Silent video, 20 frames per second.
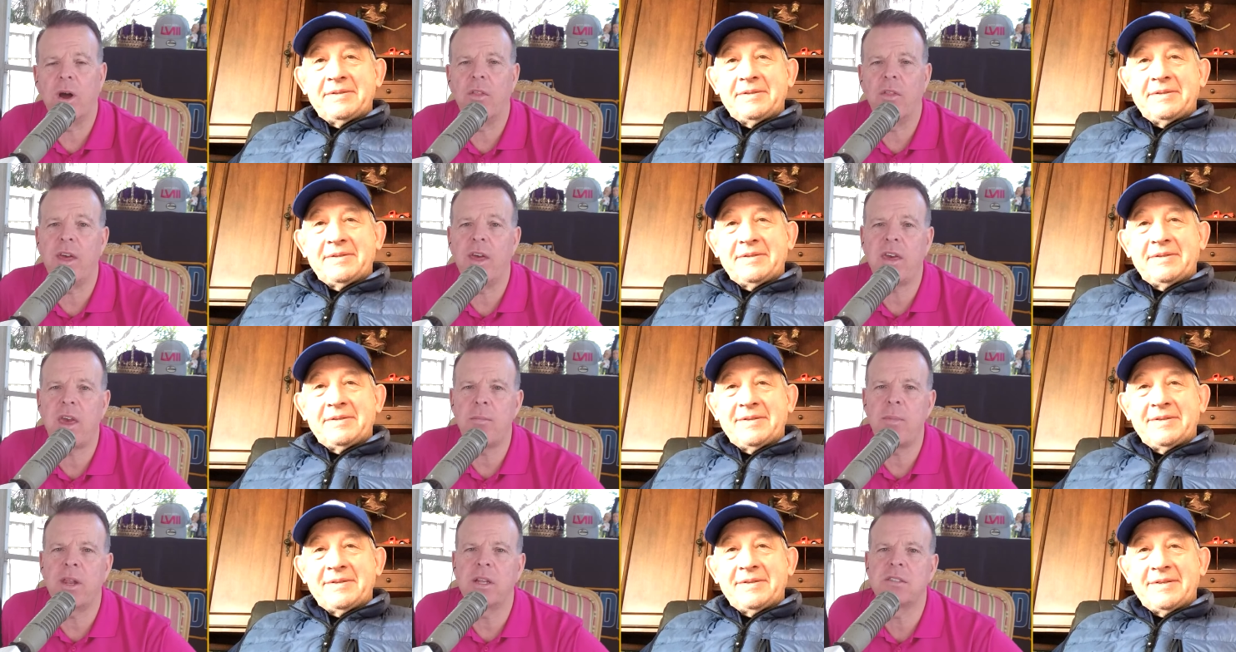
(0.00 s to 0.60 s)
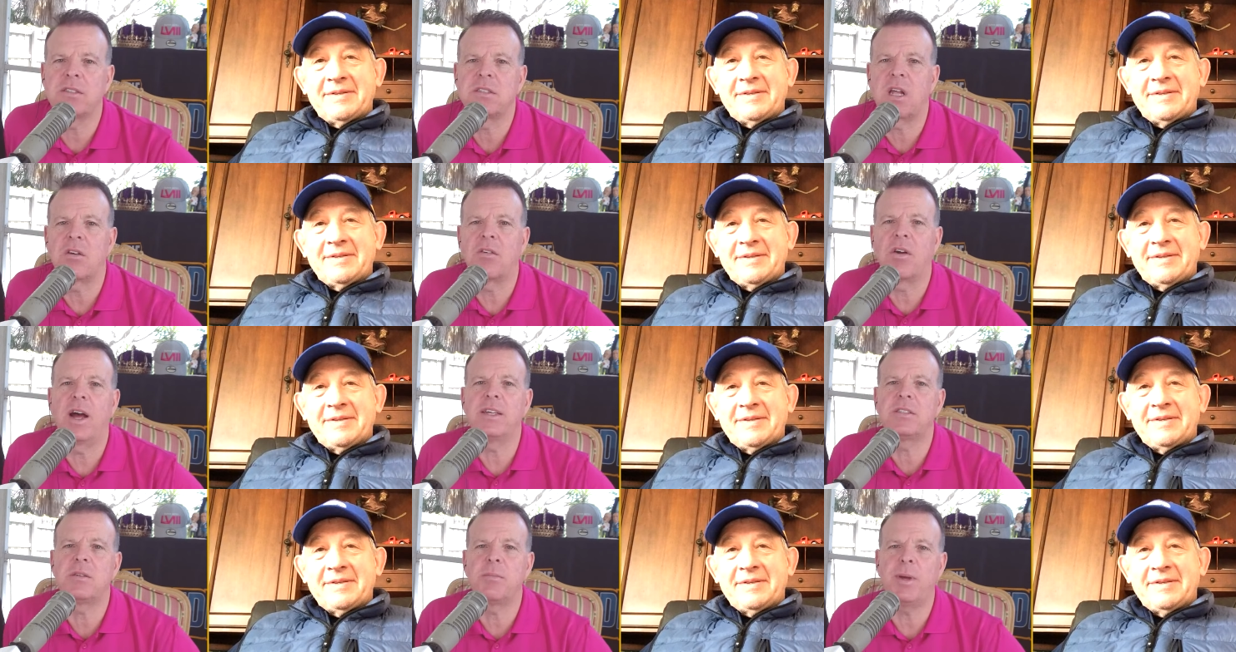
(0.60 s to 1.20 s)
Speaker 1: Well, they came in a
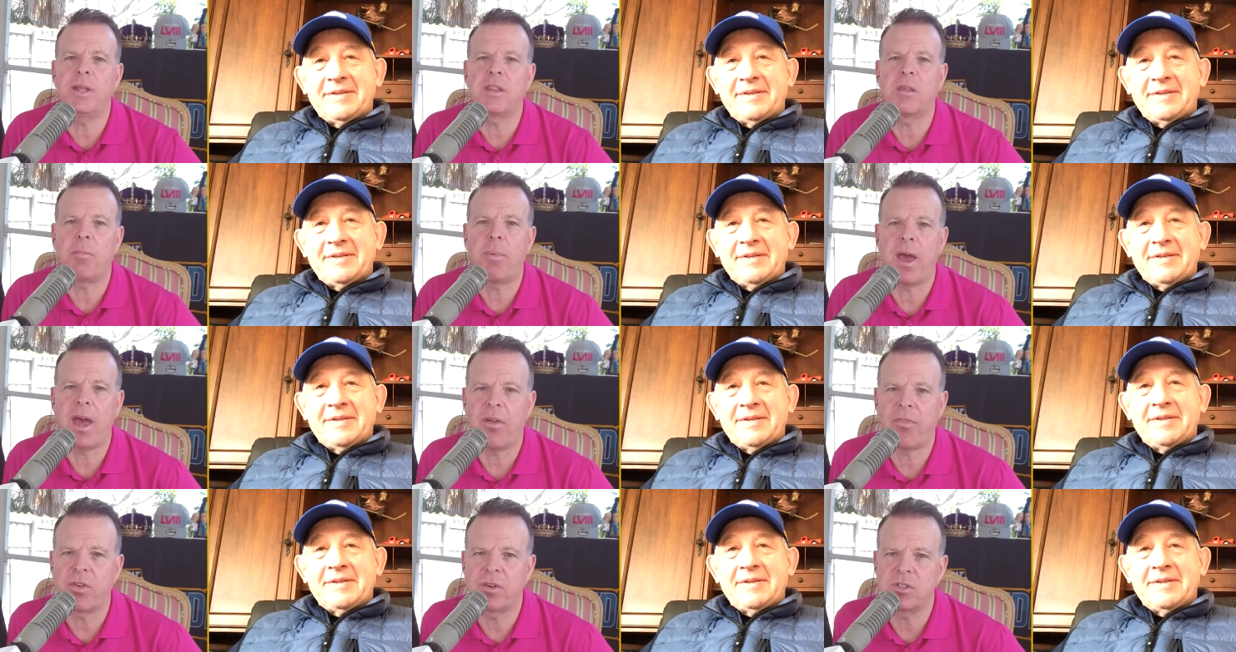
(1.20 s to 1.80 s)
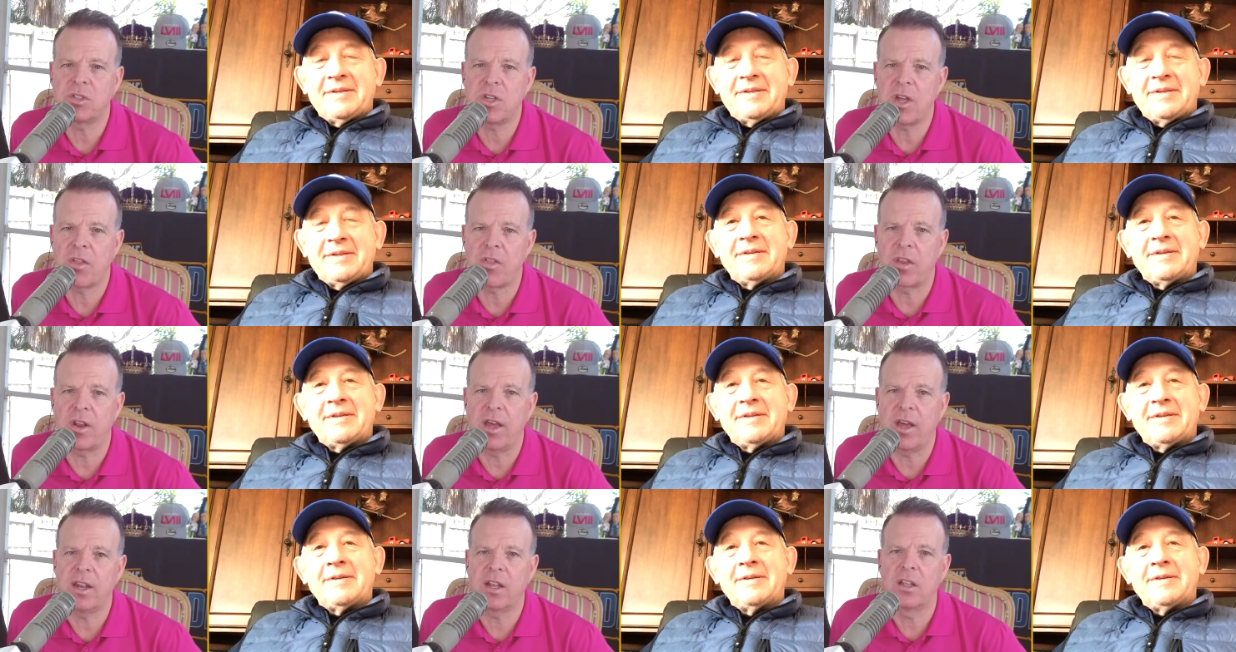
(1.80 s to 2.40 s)
sunrise and beat the Panthers the
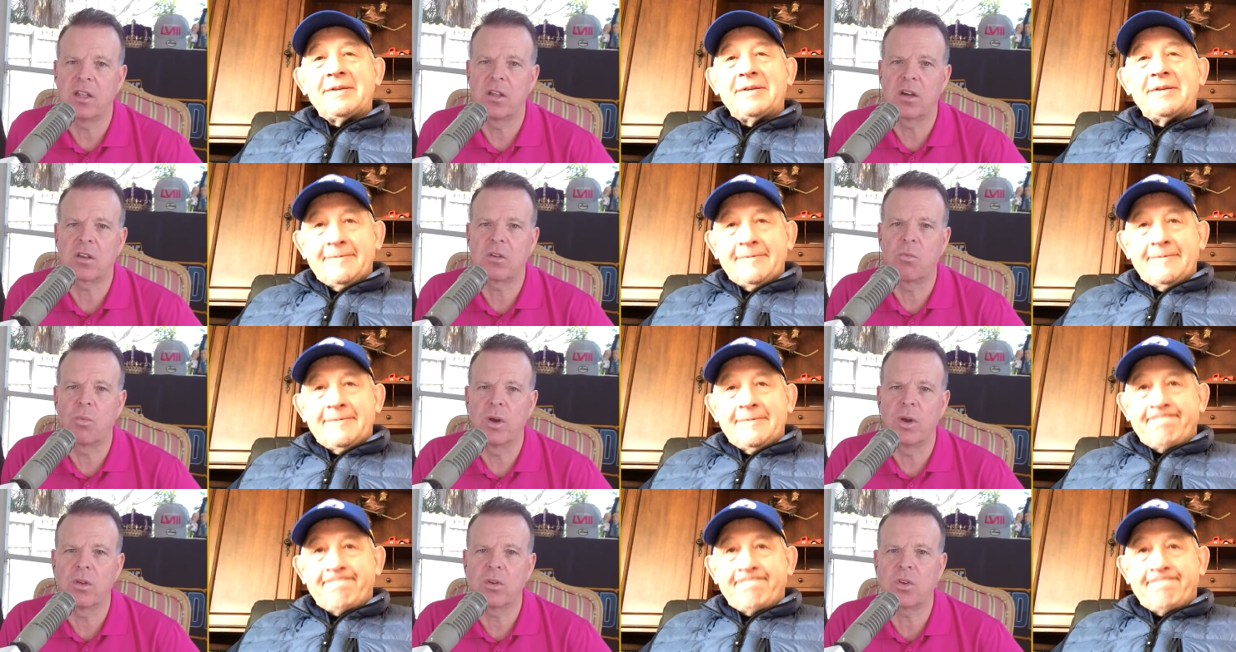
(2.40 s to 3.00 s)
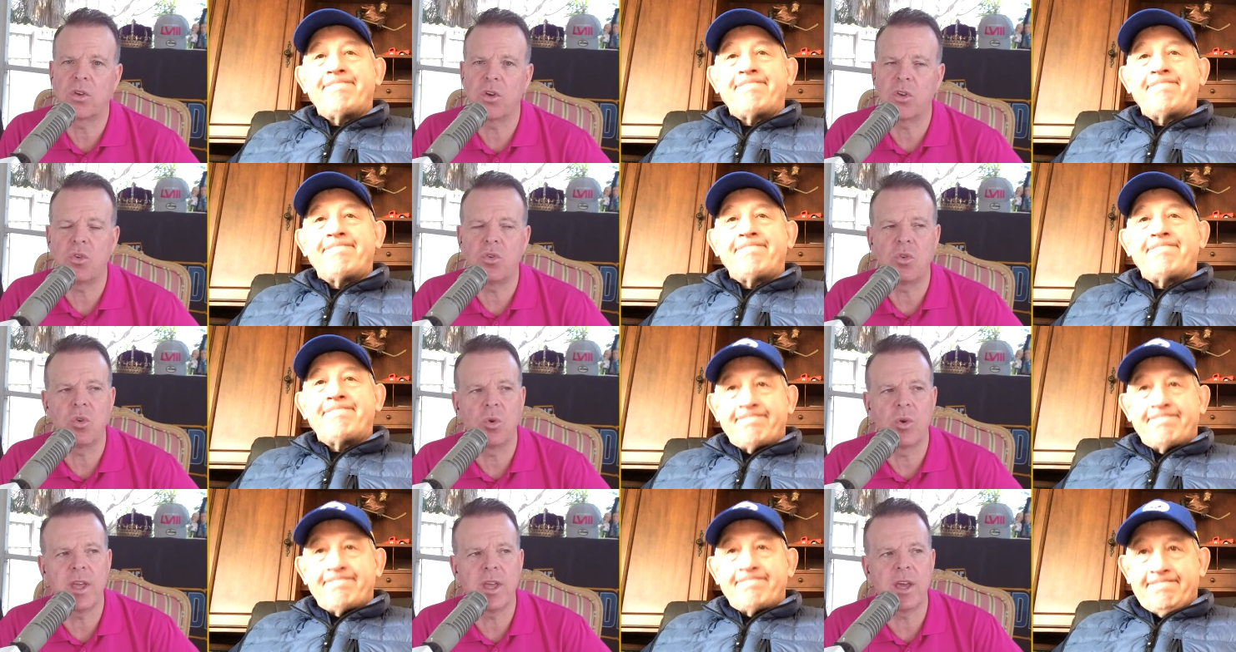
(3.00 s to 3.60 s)
other night and looked real
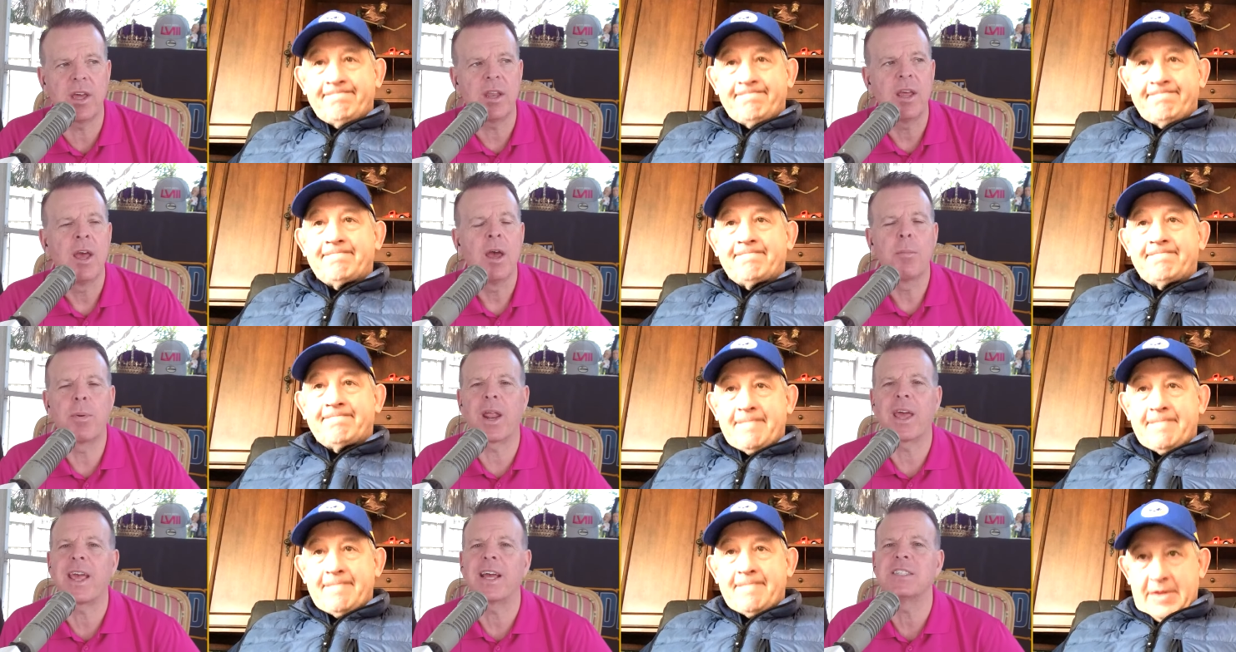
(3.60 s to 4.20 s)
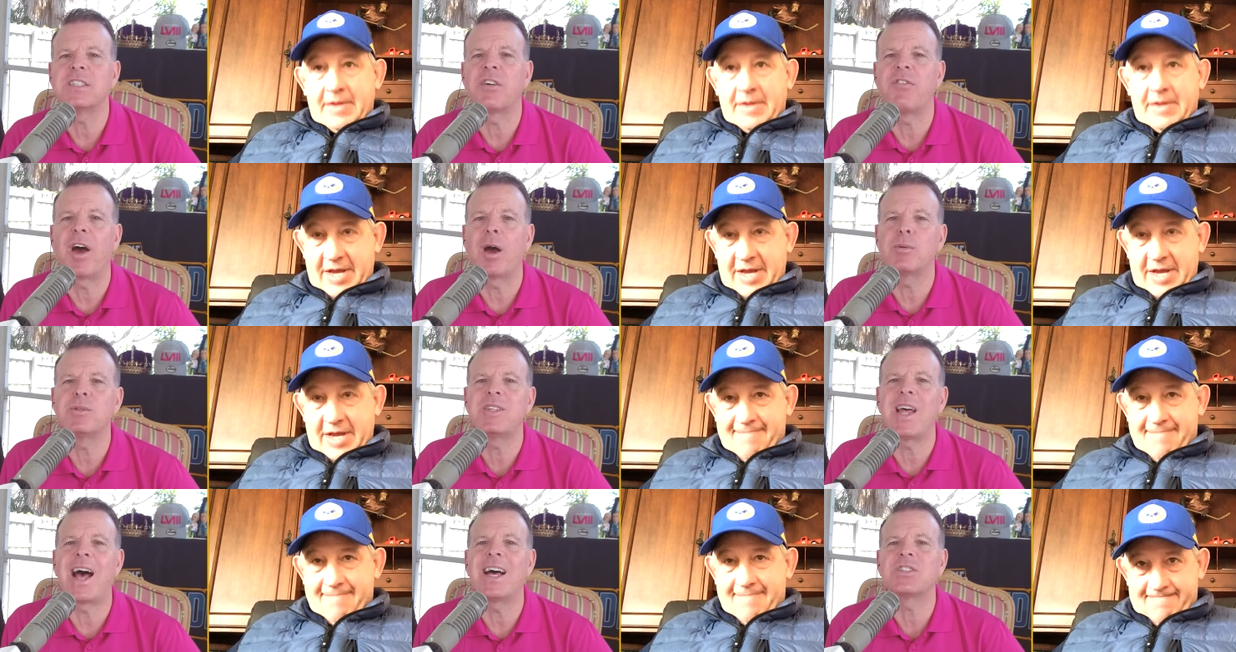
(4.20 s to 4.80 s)
good doing it. But I guess if
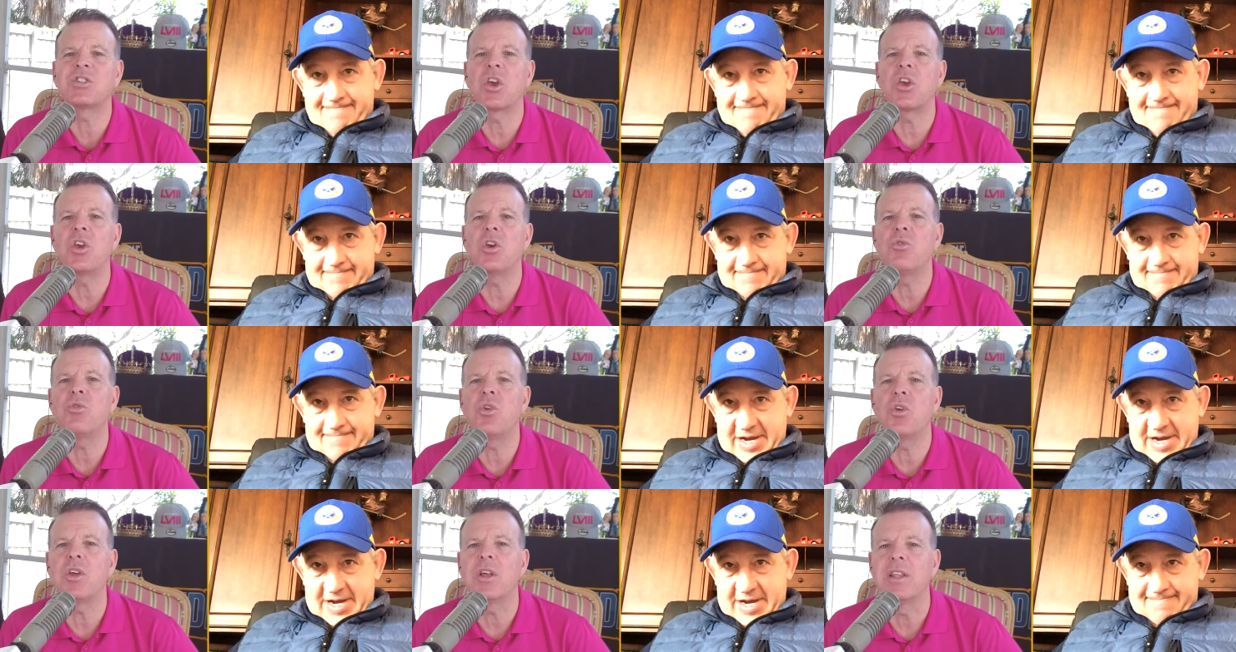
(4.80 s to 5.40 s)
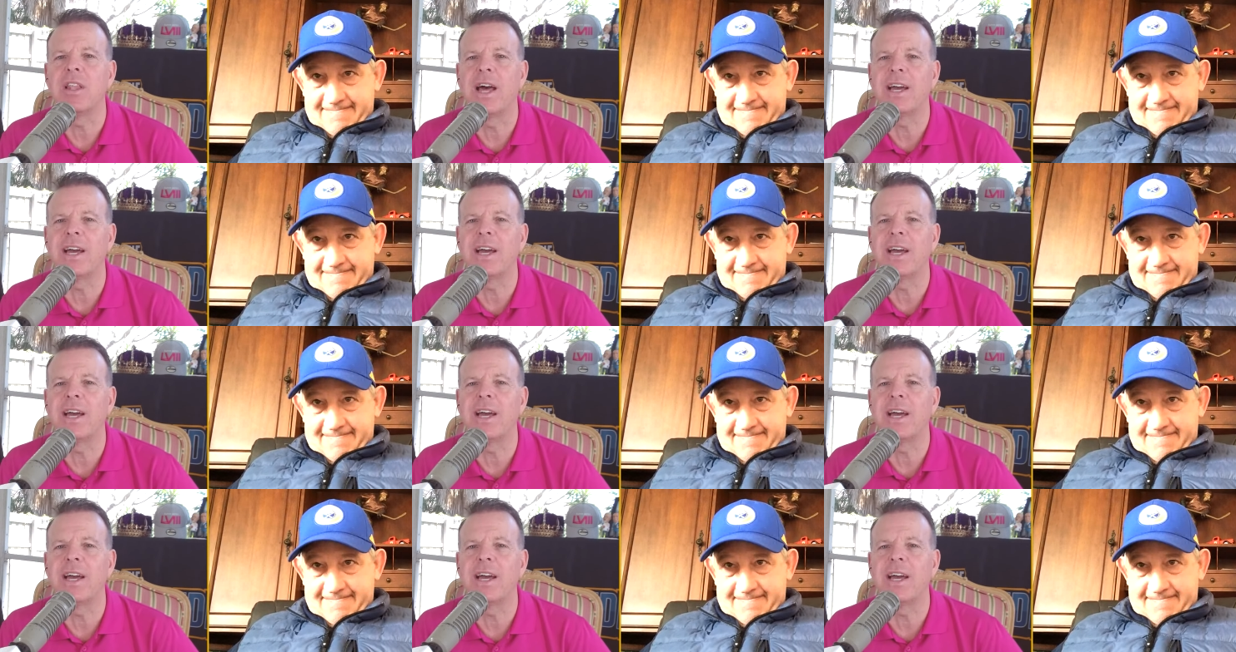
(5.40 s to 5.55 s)
I was asking you, do you